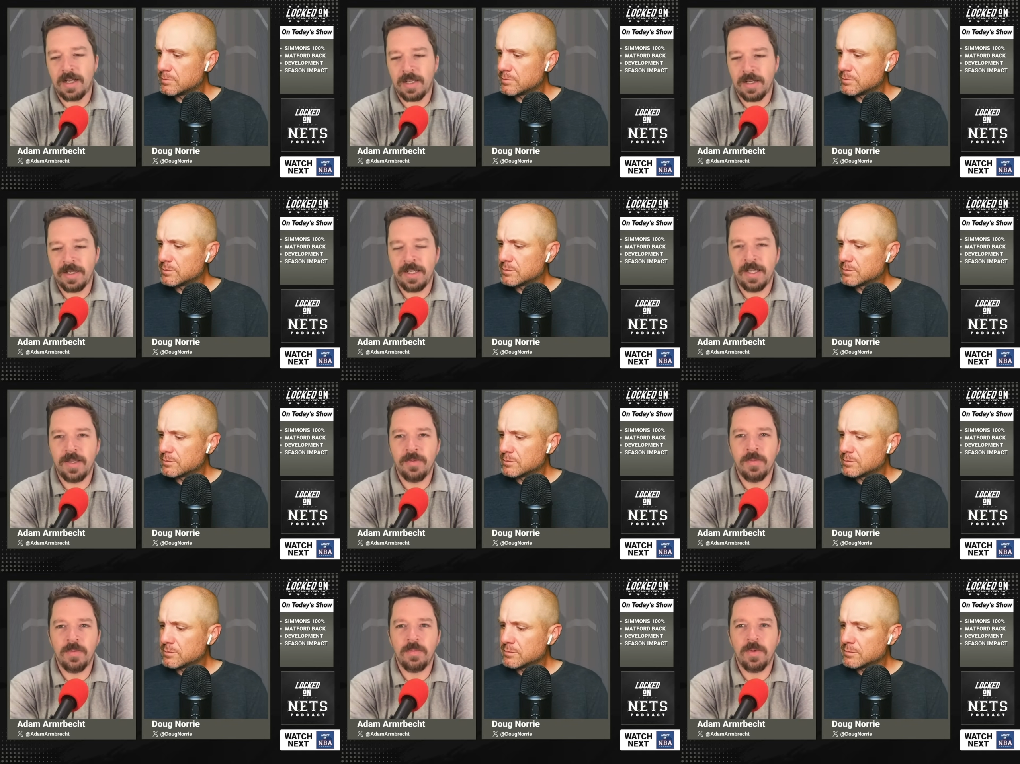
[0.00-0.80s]
Speaker 1: on
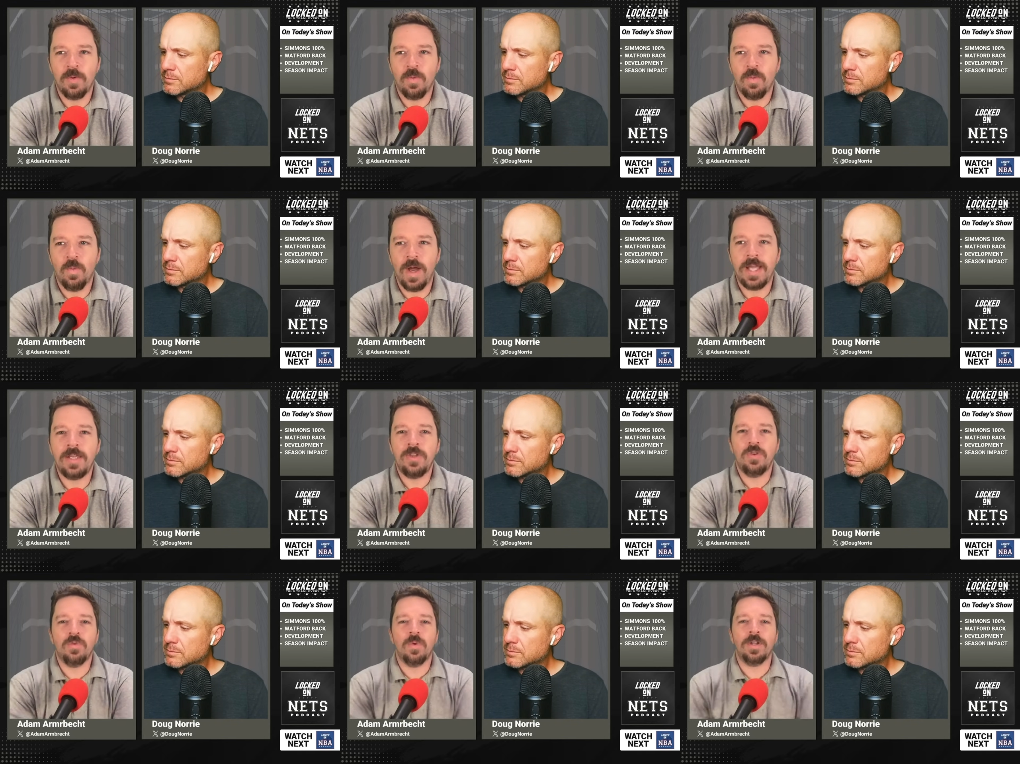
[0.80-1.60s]
him, but when
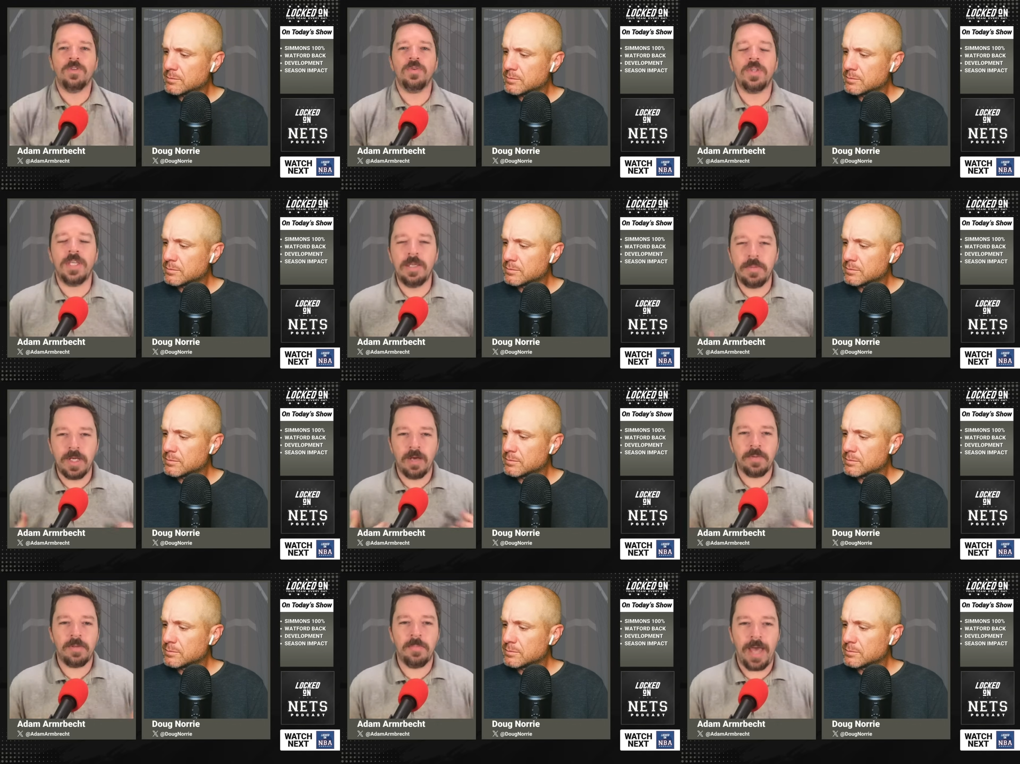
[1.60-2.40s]
you when you keep
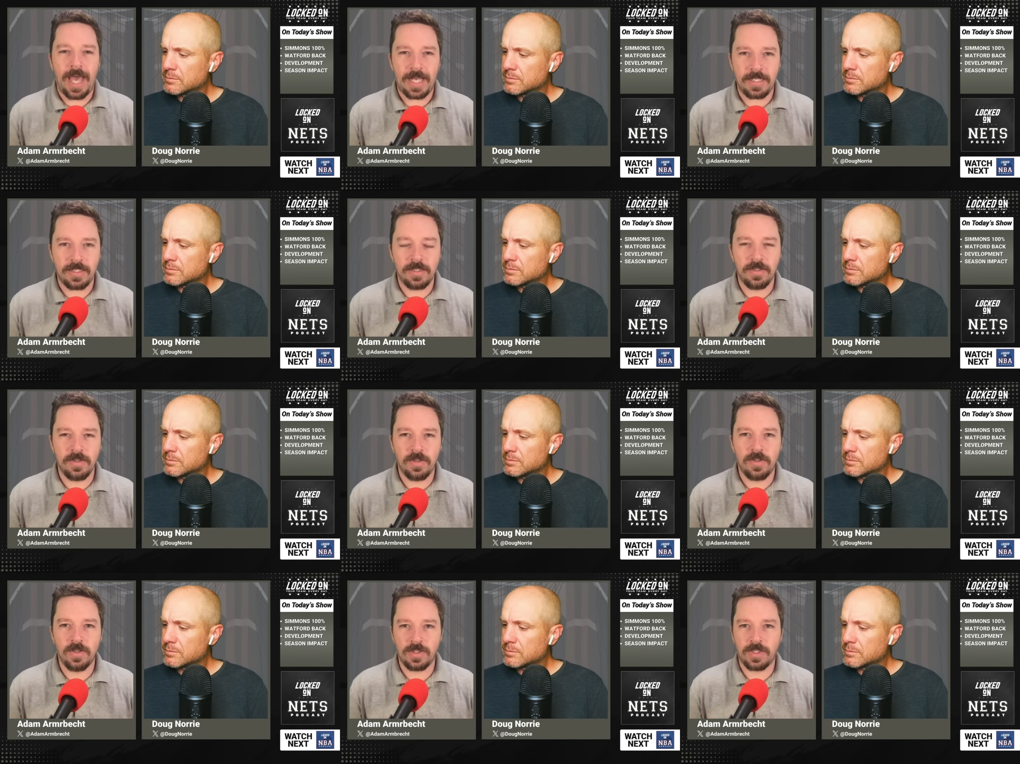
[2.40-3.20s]
coming back to
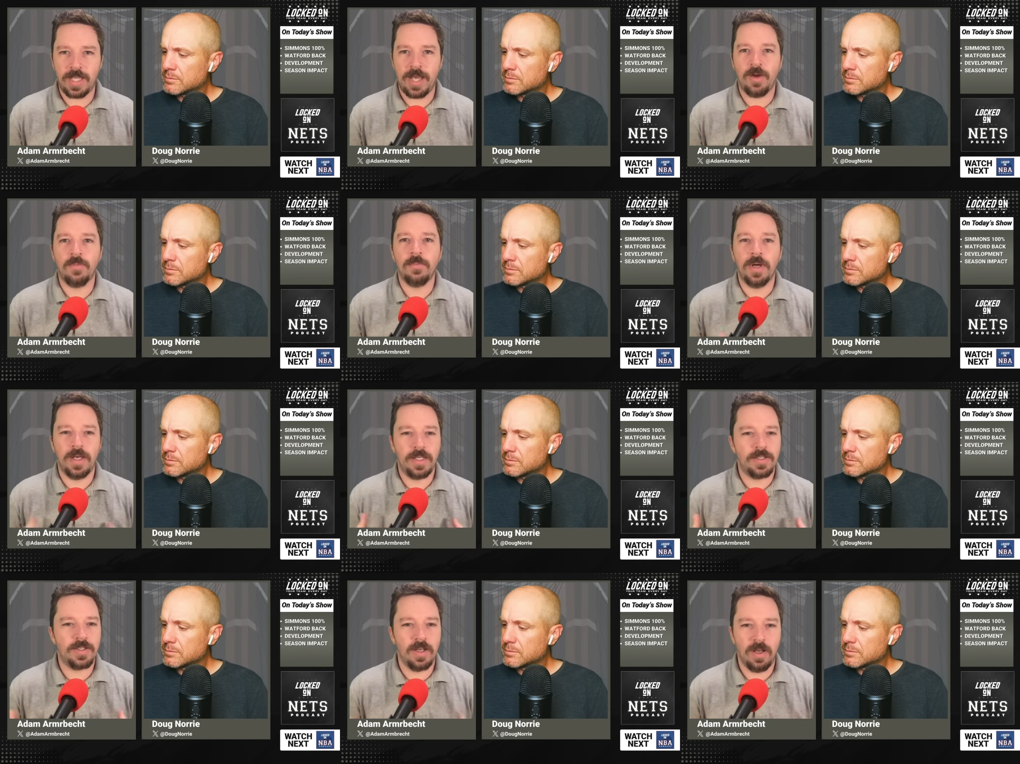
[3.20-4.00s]
the sound
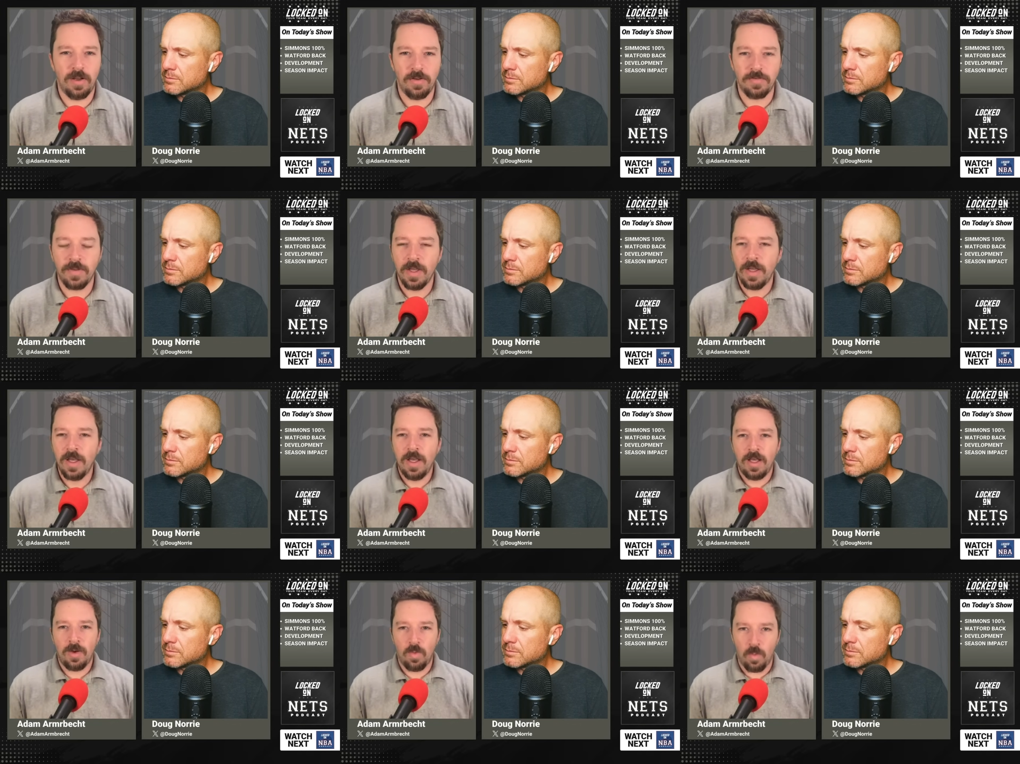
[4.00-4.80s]
bites of
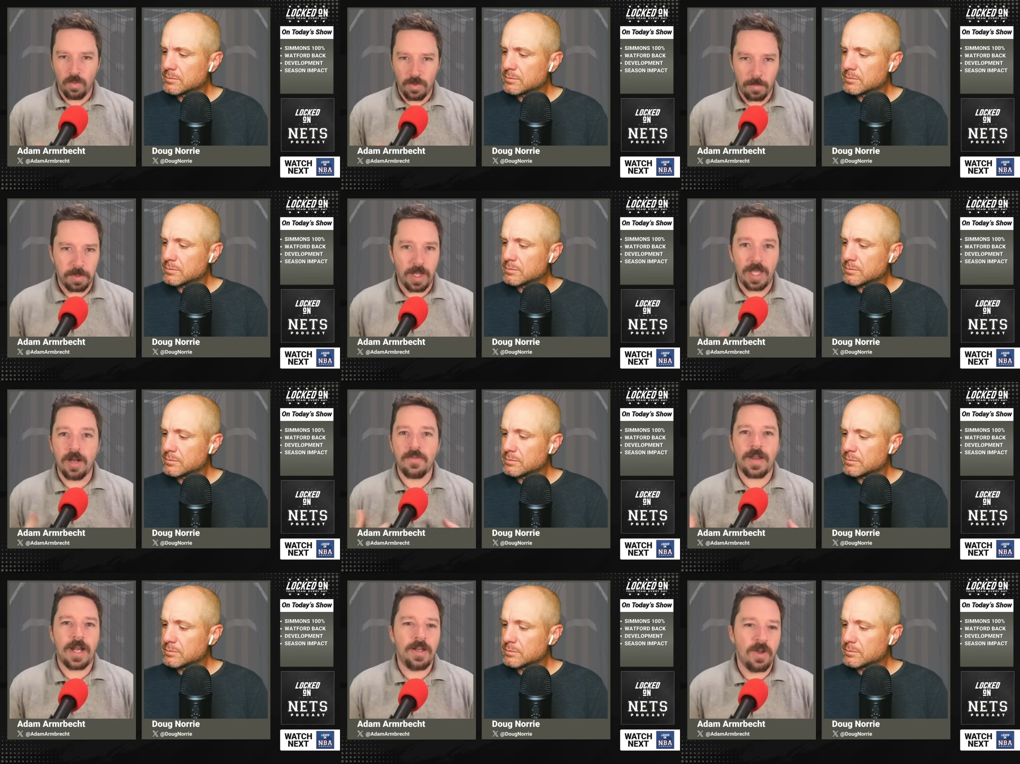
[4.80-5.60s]
the
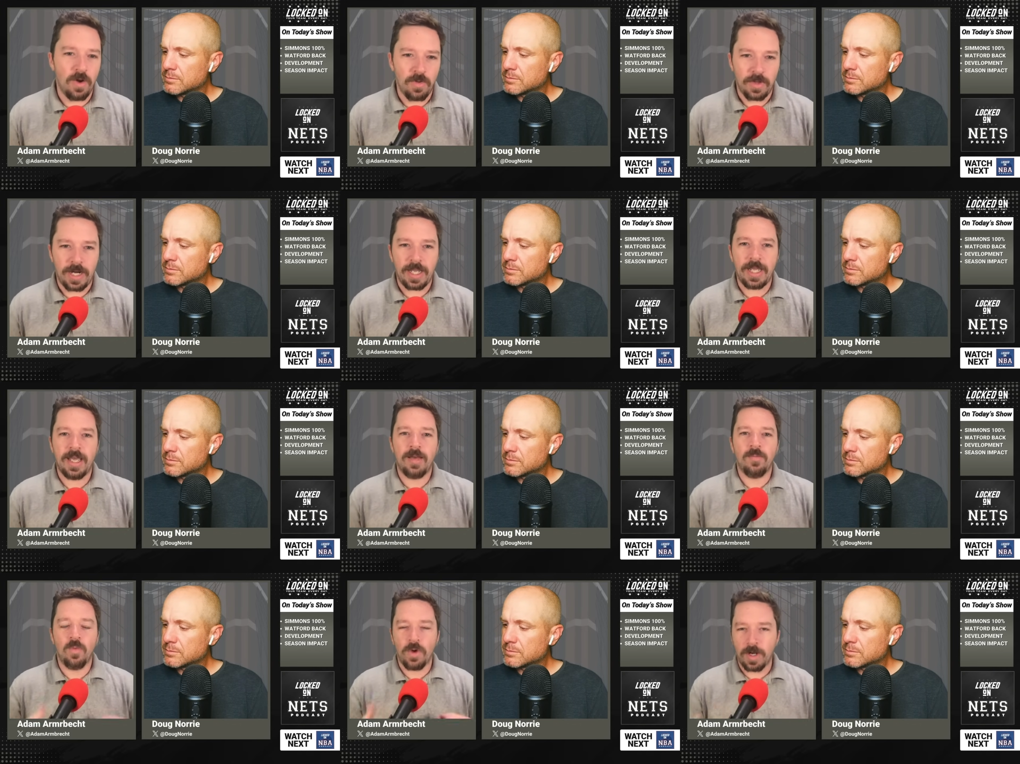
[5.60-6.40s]
player that I know that I
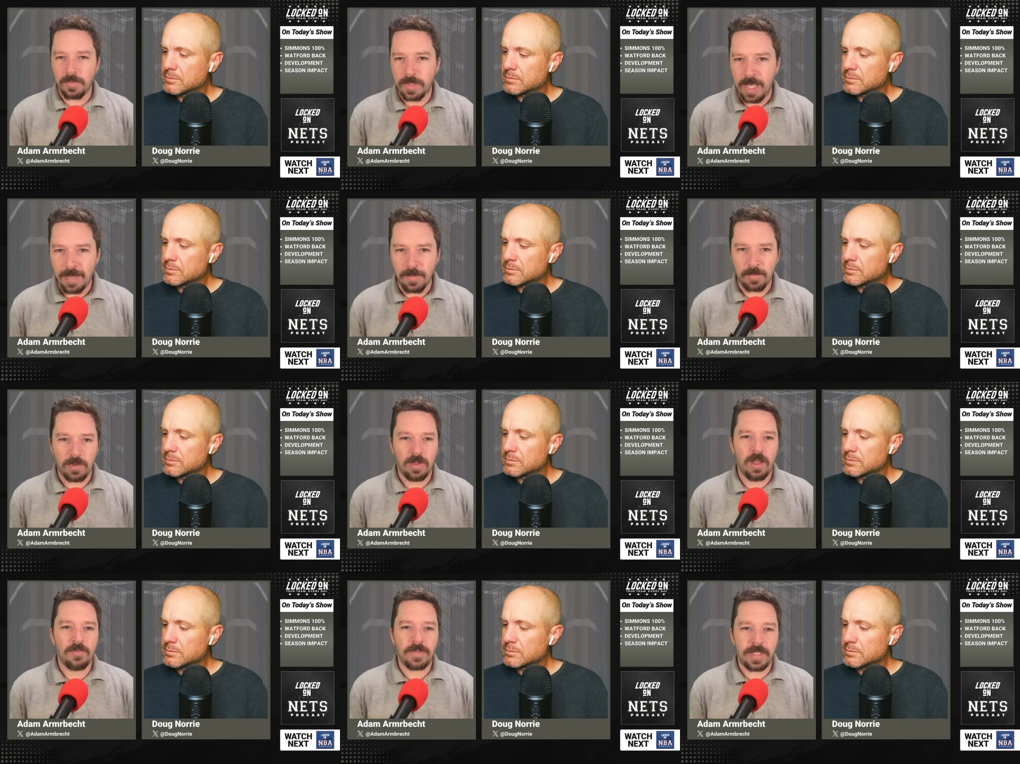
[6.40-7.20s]
am, what I'm
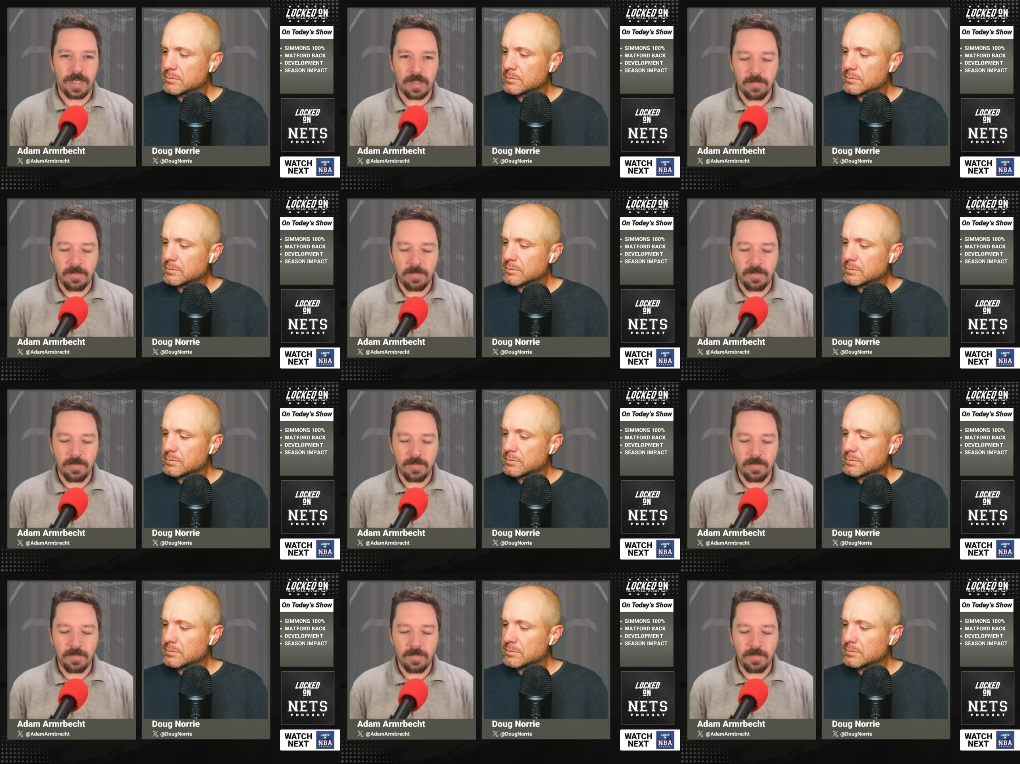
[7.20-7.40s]
capable of, and getting